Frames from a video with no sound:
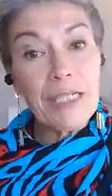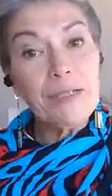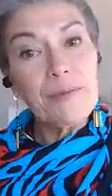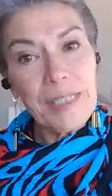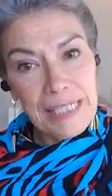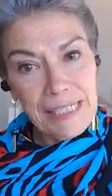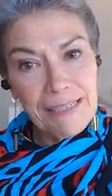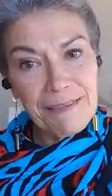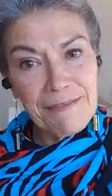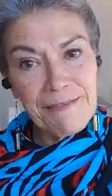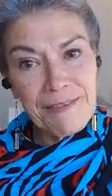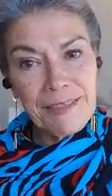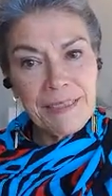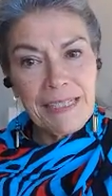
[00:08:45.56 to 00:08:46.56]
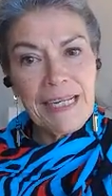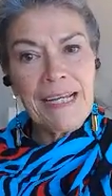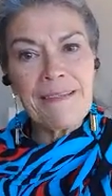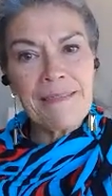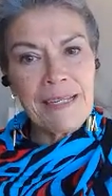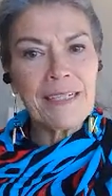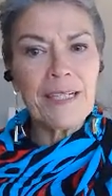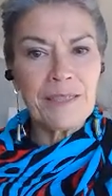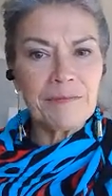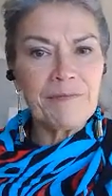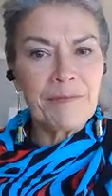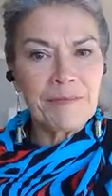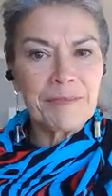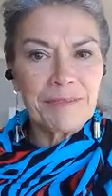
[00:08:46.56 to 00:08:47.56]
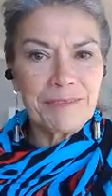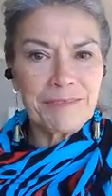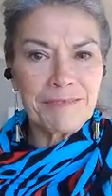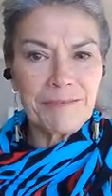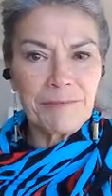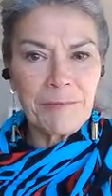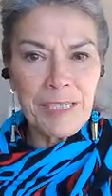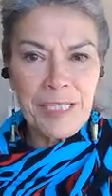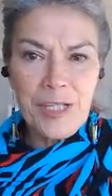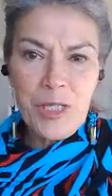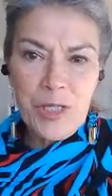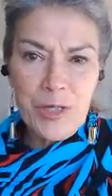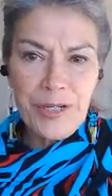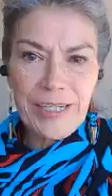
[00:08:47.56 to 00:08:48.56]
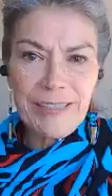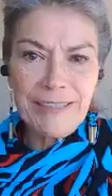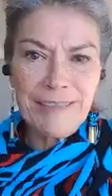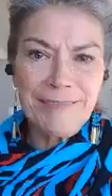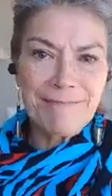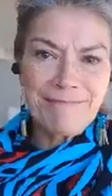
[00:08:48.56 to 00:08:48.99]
going to weave, and then I'll read a story.